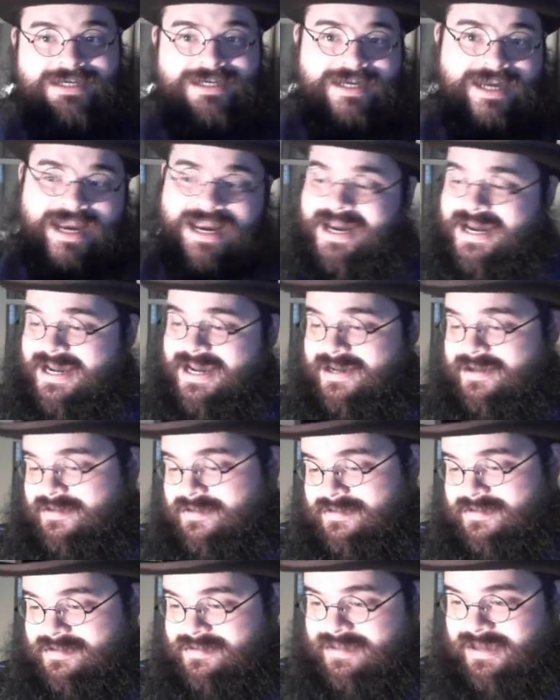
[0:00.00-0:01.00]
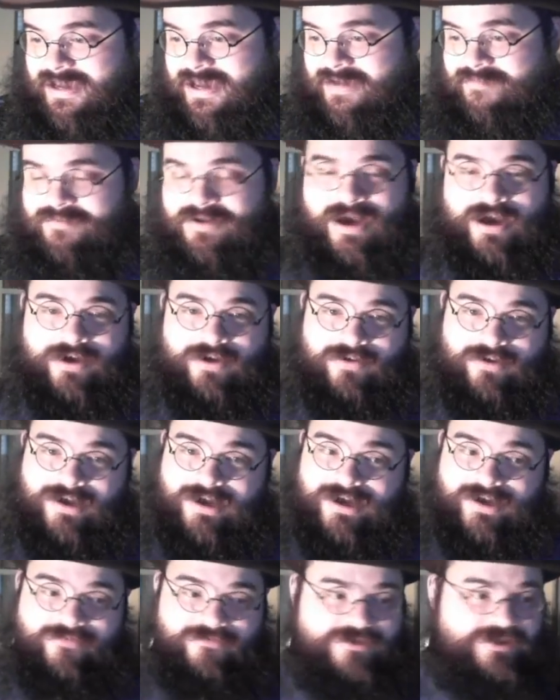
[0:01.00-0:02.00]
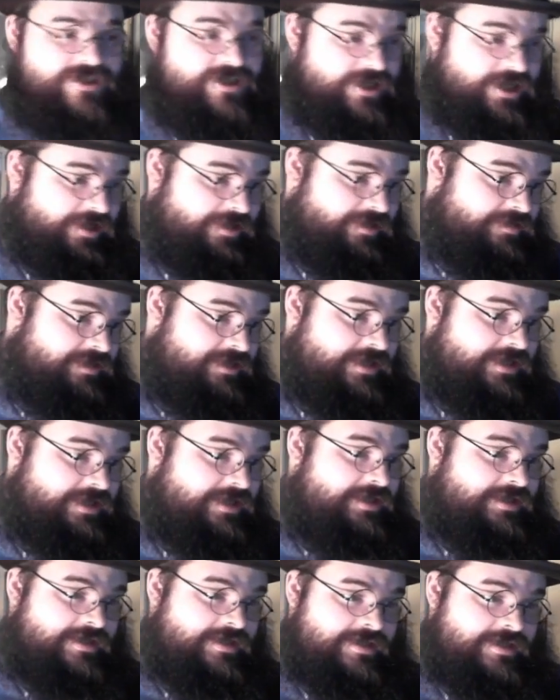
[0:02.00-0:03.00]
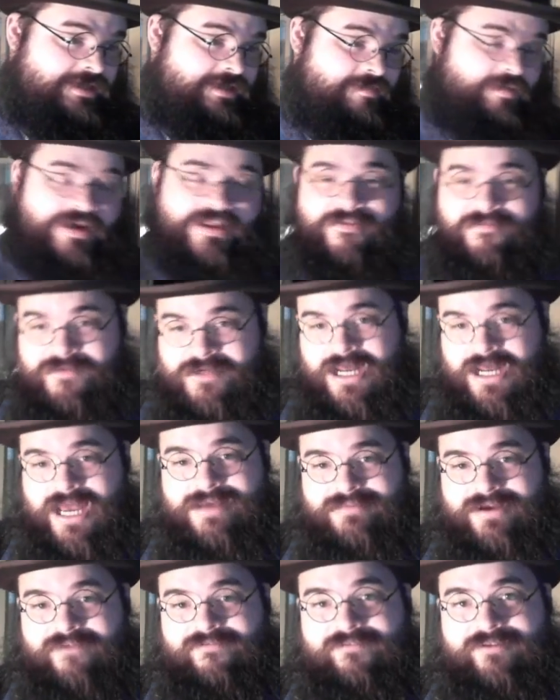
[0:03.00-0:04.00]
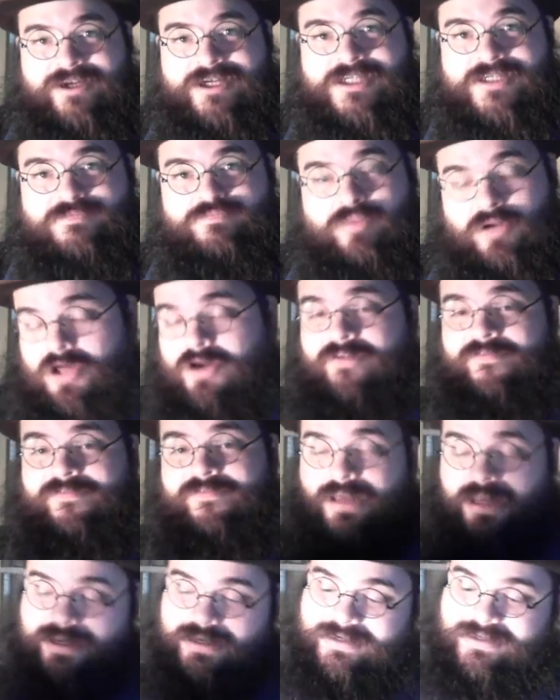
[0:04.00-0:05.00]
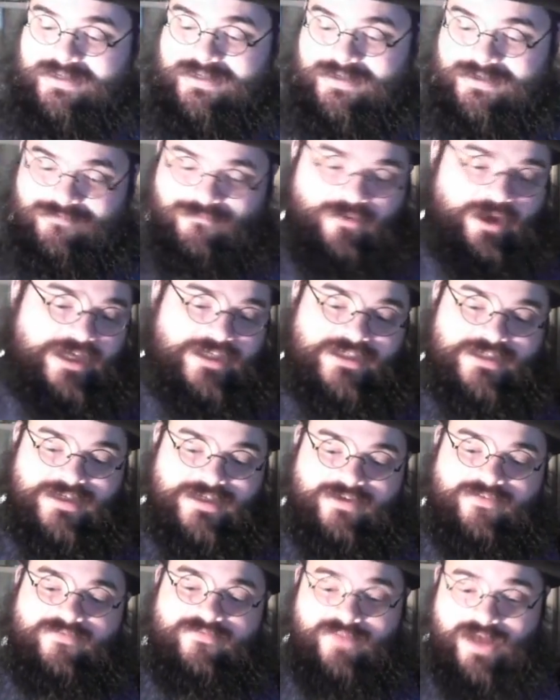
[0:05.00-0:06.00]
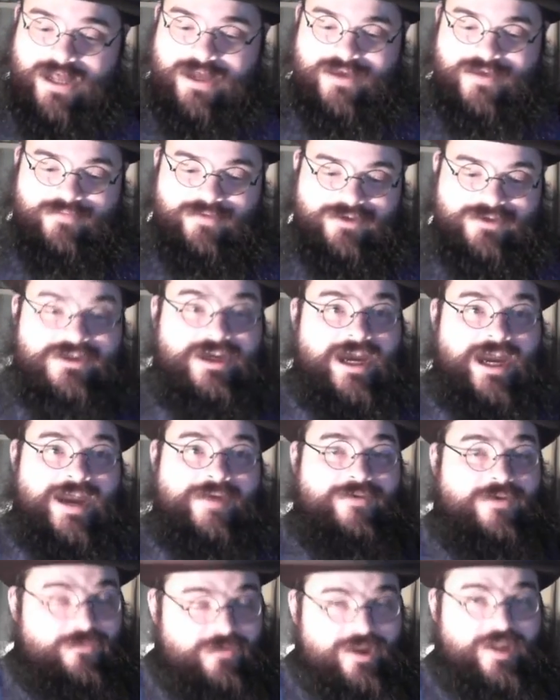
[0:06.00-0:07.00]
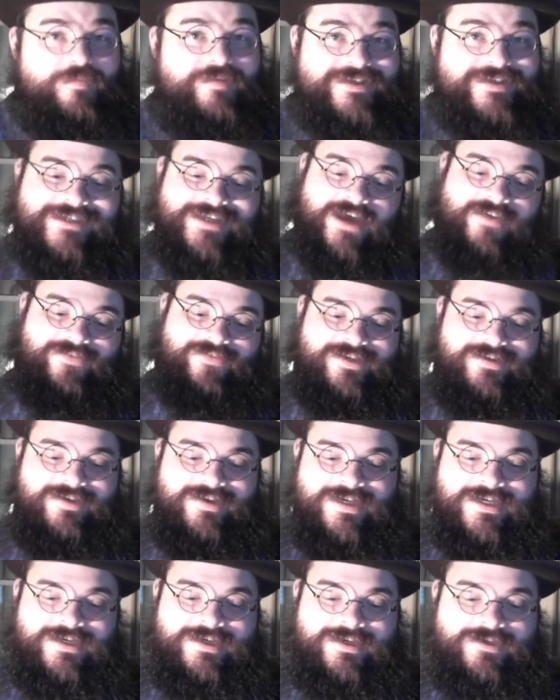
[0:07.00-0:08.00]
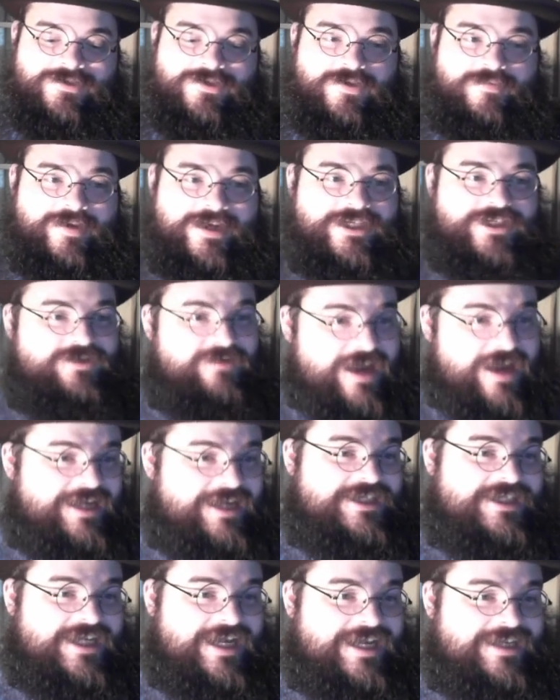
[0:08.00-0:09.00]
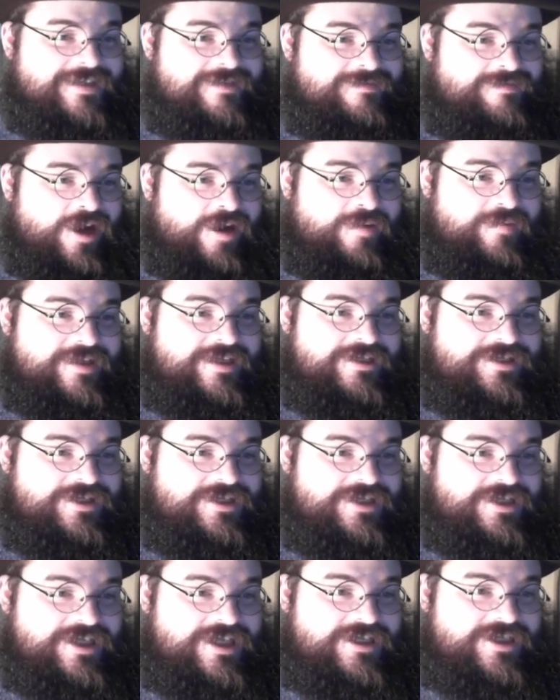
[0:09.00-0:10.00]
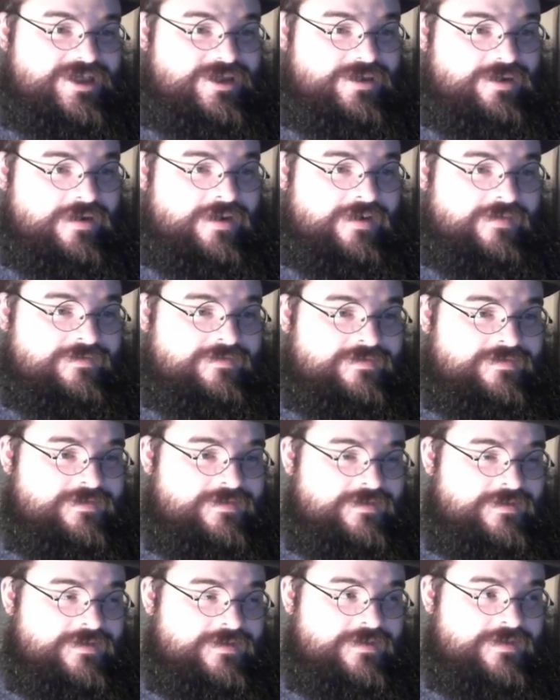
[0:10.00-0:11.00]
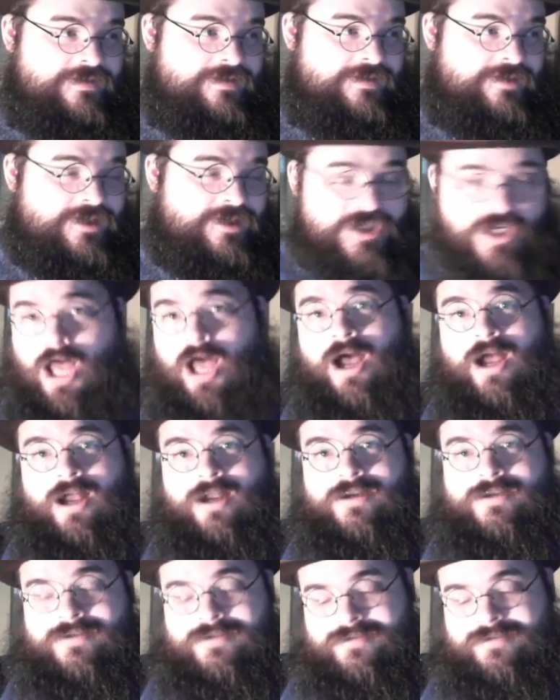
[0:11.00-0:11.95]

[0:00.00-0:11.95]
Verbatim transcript: and they have not arrived. So, by the time i finish bloviating and wasting valuable time, it will be 7, so my strategy at the moment is to just sort of talk